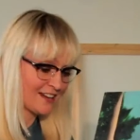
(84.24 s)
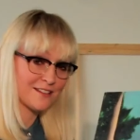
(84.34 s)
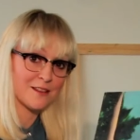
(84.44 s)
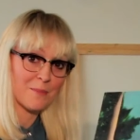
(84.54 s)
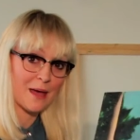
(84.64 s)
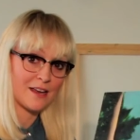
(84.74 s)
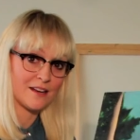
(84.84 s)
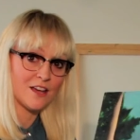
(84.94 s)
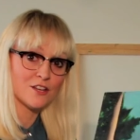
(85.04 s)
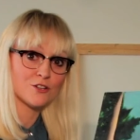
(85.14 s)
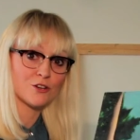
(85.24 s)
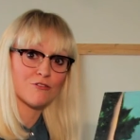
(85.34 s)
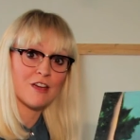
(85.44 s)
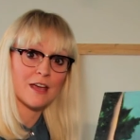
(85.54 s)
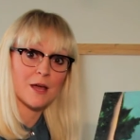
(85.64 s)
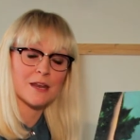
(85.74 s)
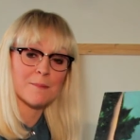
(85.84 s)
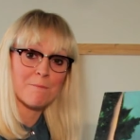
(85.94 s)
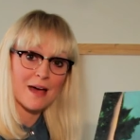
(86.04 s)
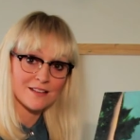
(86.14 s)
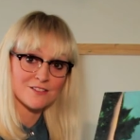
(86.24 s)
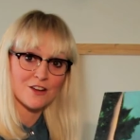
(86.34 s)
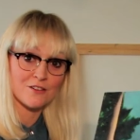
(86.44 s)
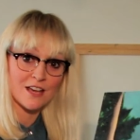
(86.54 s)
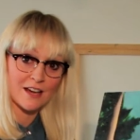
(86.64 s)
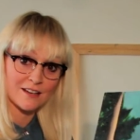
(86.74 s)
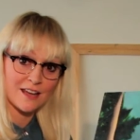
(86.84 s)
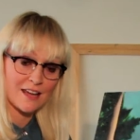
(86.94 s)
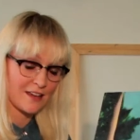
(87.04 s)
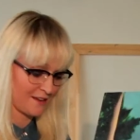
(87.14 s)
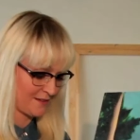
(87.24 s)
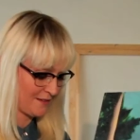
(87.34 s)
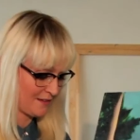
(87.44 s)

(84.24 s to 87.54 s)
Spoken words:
add to the paint to create an impasto technique.